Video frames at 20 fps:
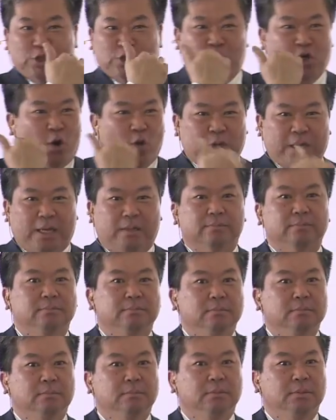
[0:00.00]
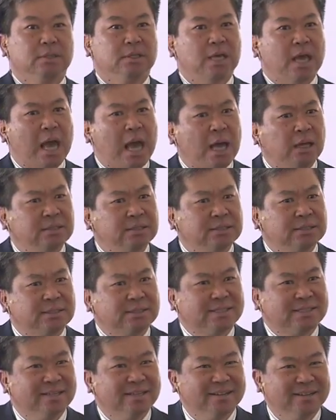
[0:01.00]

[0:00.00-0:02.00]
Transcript: joking. Yes.